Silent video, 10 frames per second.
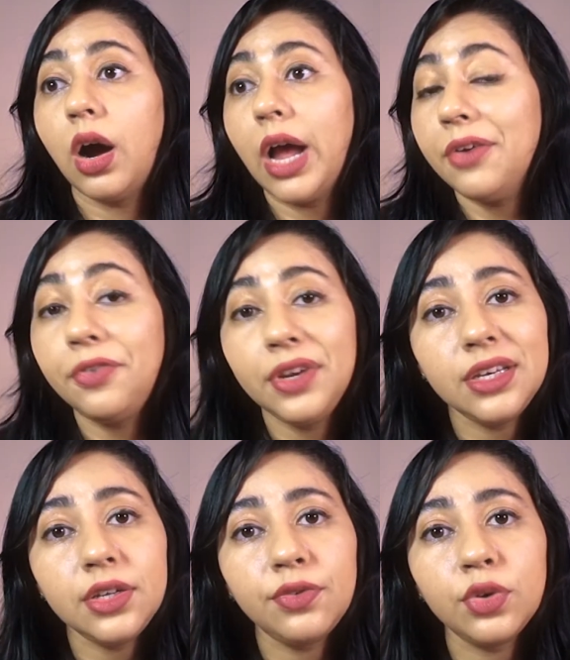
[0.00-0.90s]

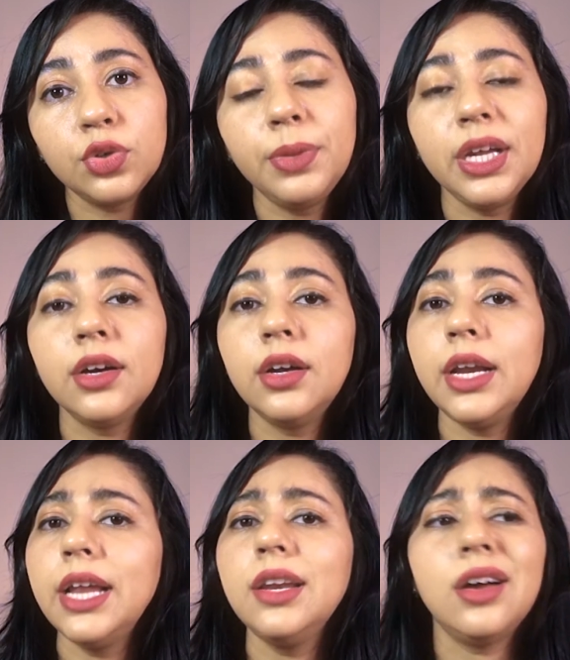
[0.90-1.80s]
Affinity Photo Maker
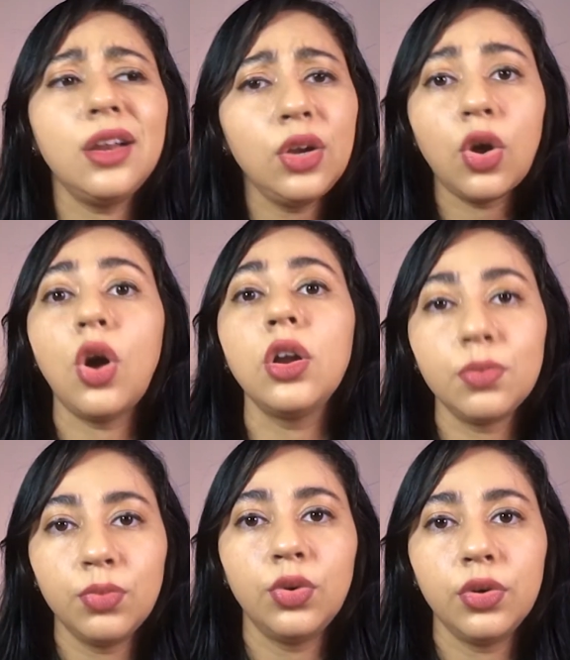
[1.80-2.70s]
and a lot
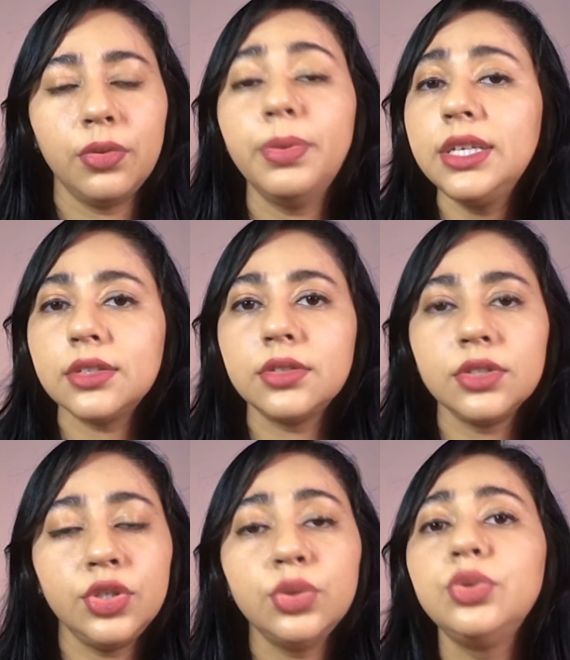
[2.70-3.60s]
more. But
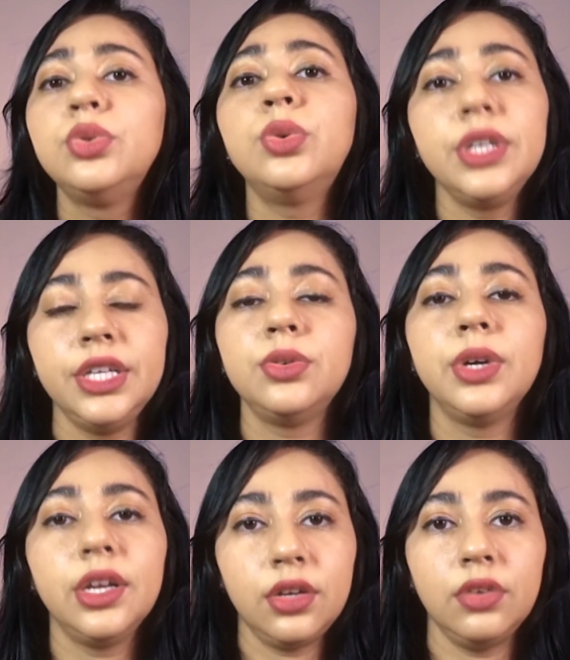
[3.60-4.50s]
you don't need to
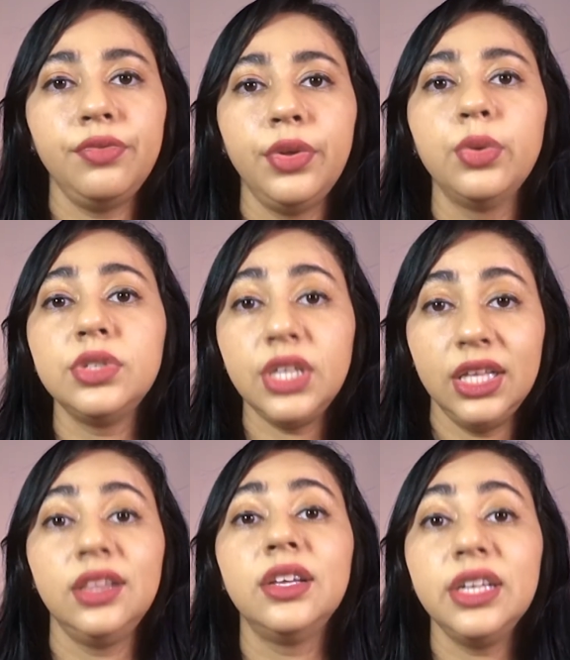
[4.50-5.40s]
get confused
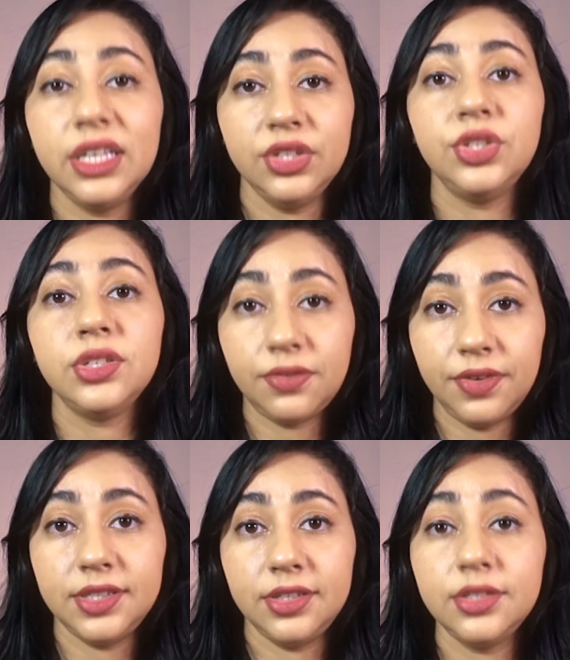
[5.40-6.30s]
in the initial
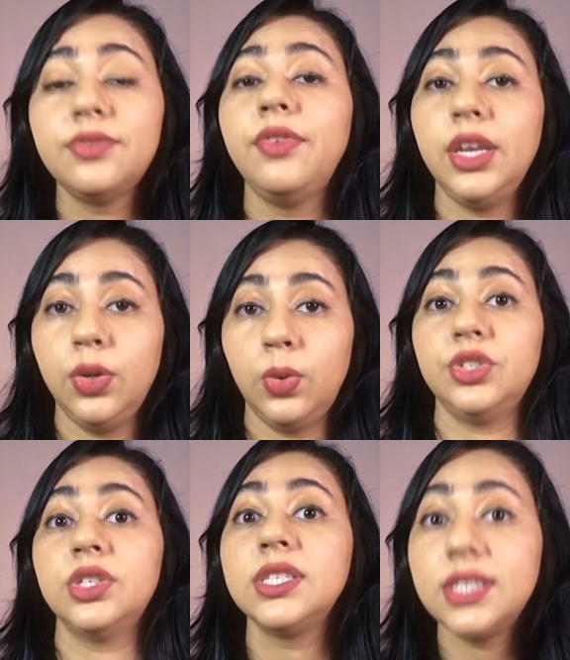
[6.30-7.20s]
phases when you are
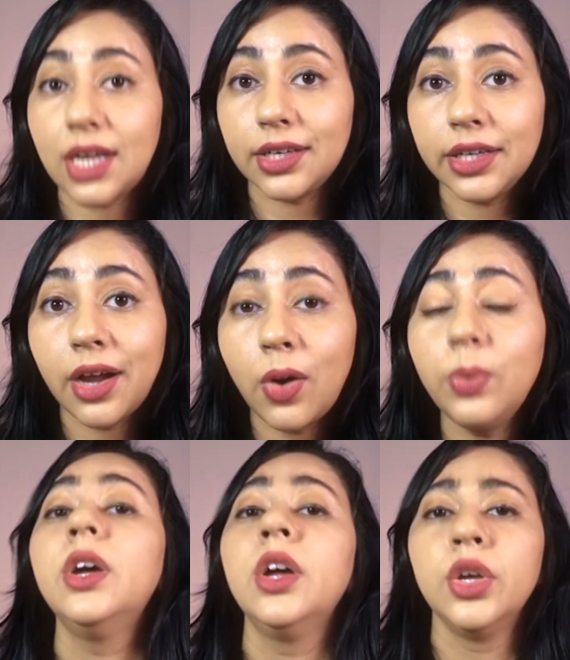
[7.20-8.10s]
just starting out.
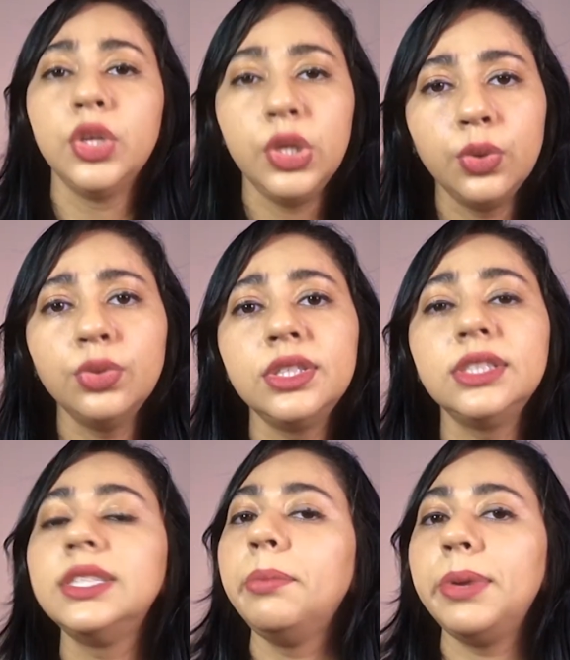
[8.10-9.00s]
Use the
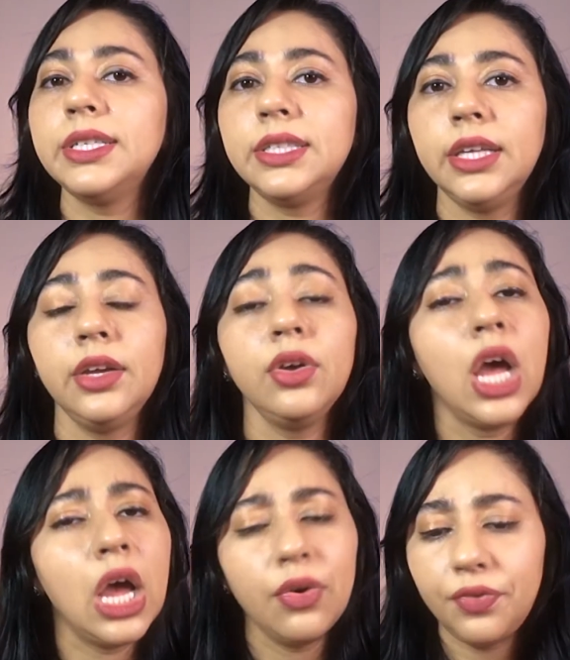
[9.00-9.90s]
simplest thing,
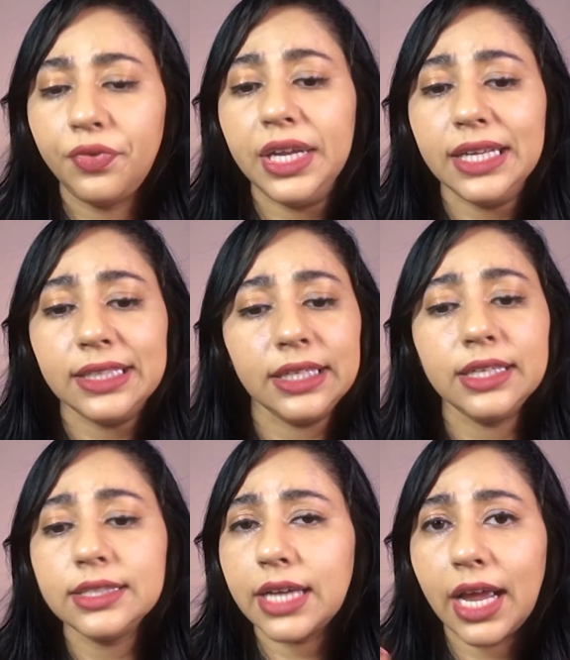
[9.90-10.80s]
free
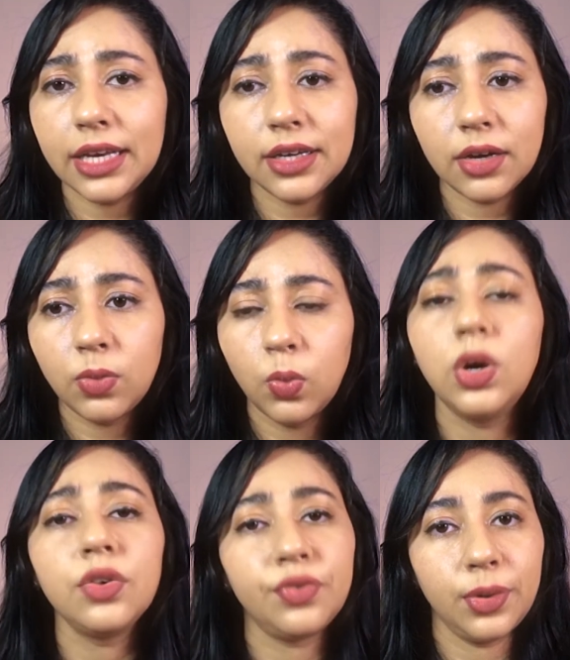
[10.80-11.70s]
things, and
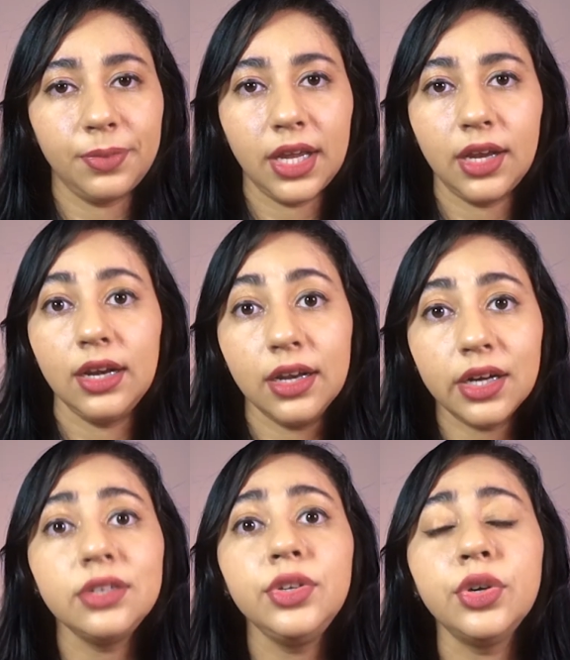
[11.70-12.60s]
work from there.
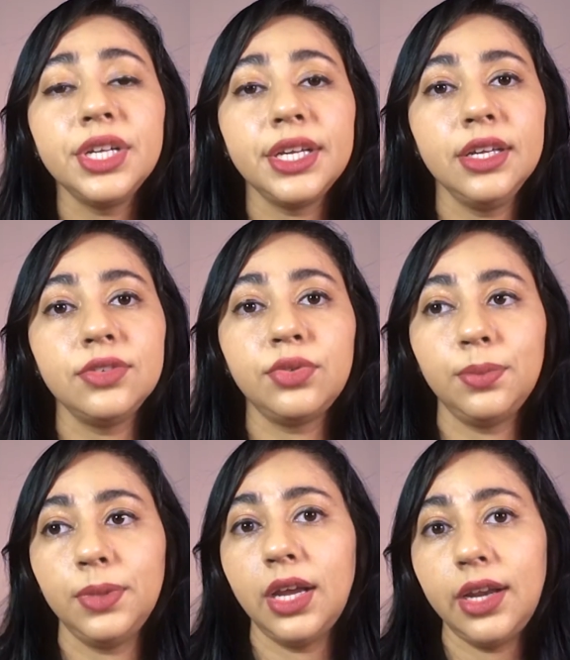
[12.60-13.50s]
Learn your techniques from
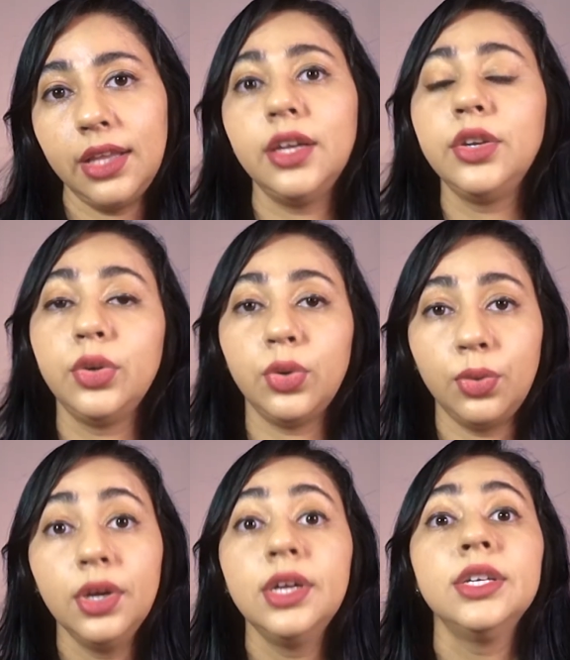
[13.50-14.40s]
there and then grow.
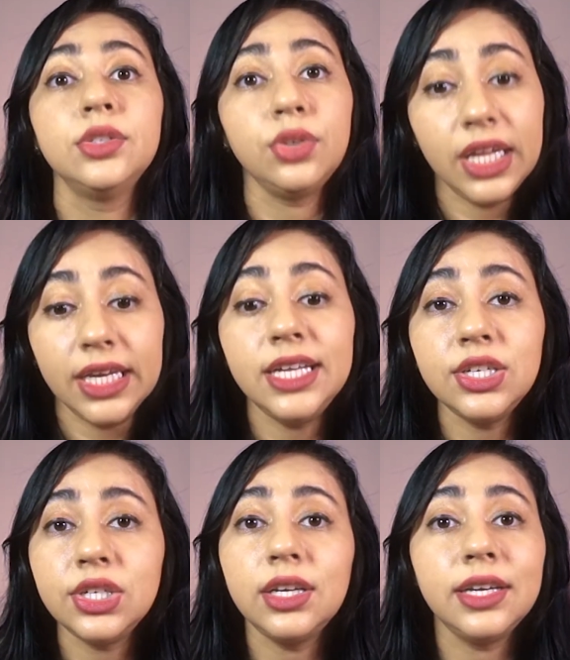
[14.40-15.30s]
So
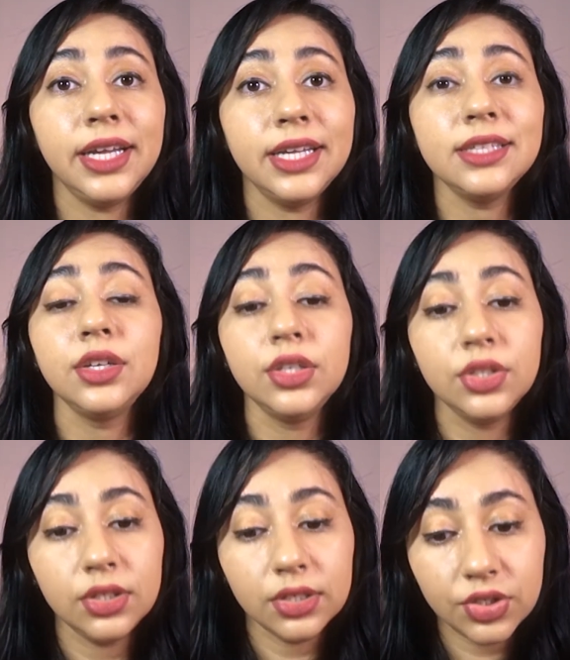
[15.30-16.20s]
initial days,
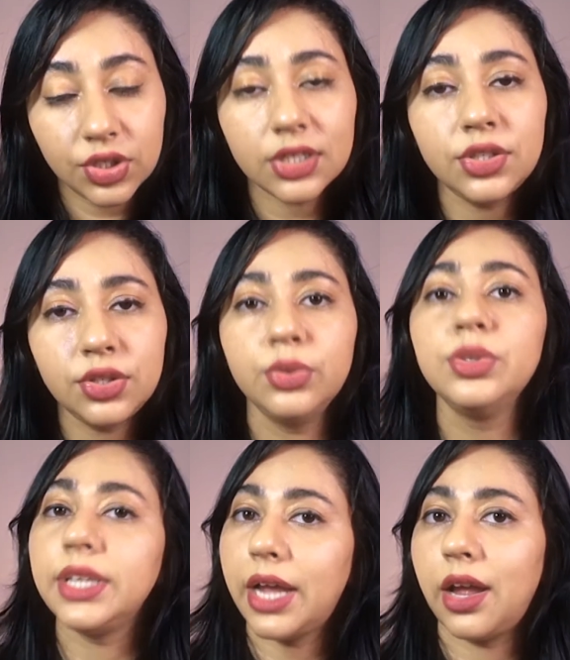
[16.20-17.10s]
just use
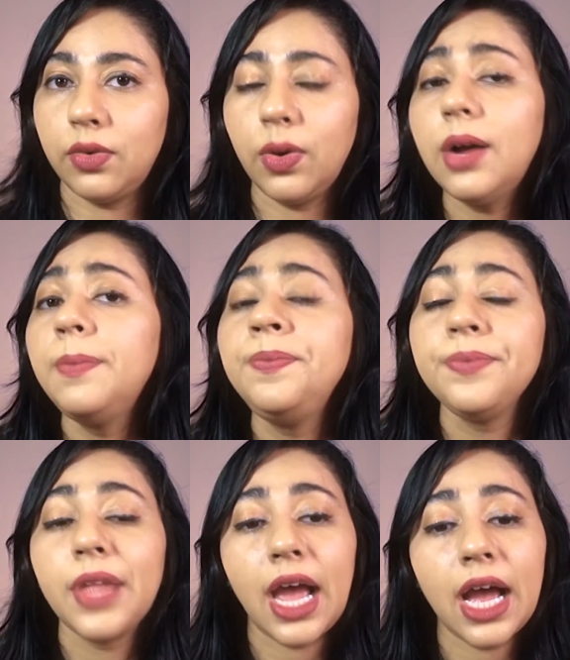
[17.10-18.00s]
Canva
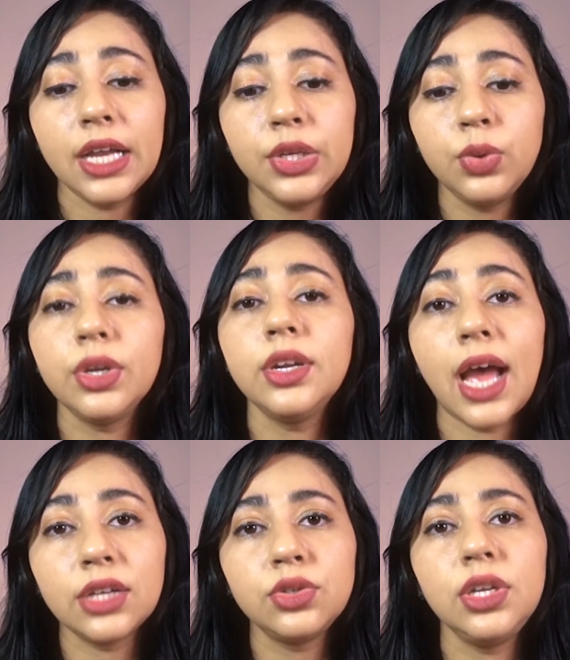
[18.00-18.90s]
and you can
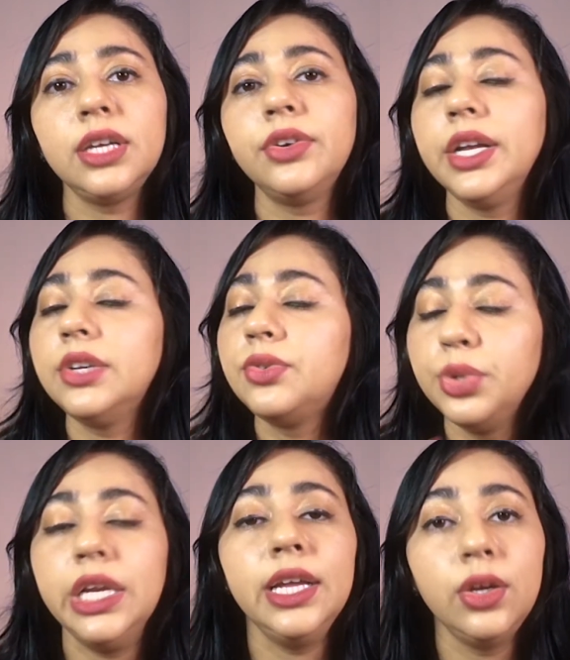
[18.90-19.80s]
actually create
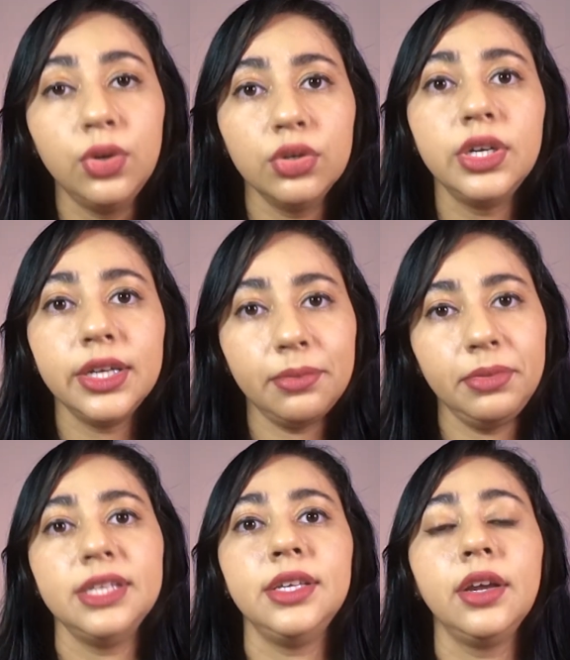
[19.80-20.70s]
really good and
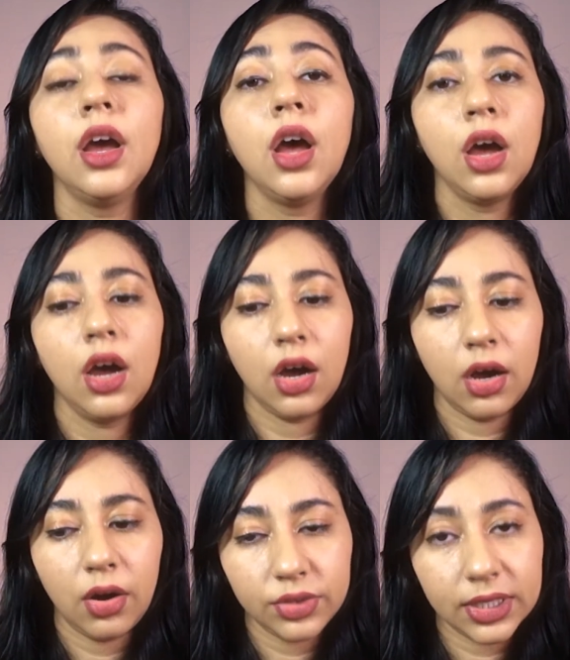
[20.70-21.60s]
amazing
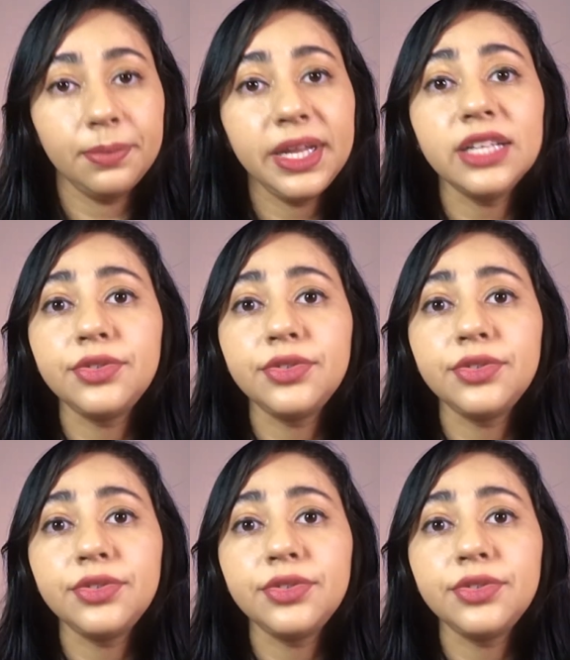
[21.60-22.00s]
thumbnails